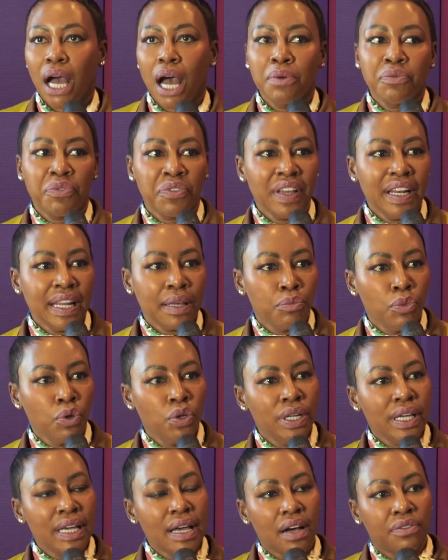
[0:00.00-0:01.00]
I'm feeling
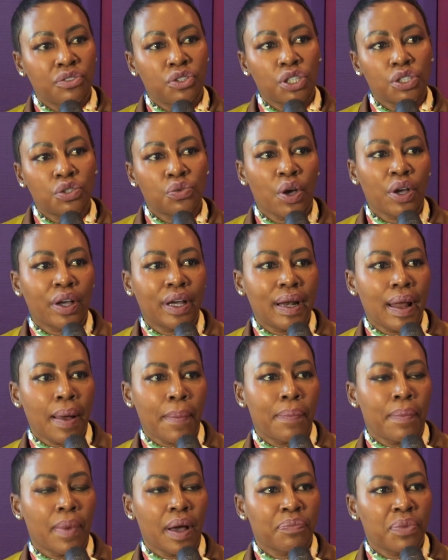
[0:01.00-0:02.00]
moody. I've just woken up.
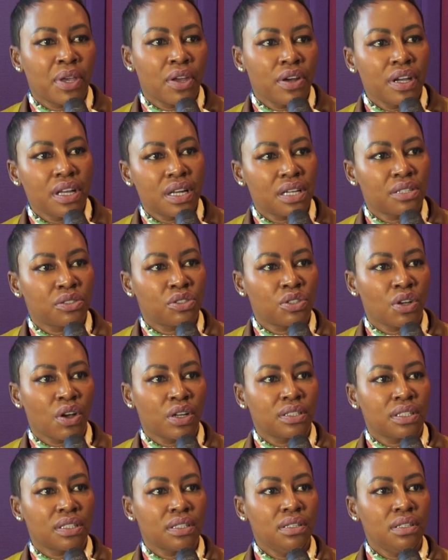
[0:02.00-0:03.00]
My period has
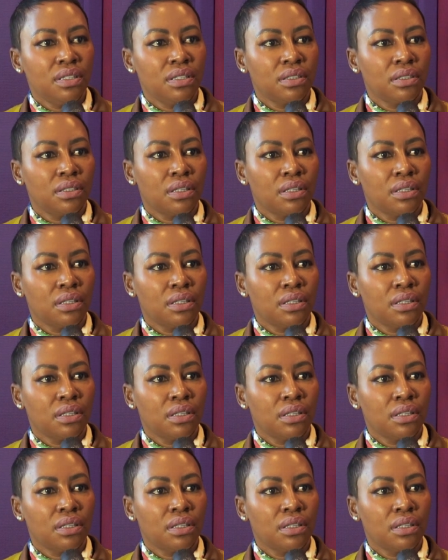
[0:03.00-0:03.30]
started.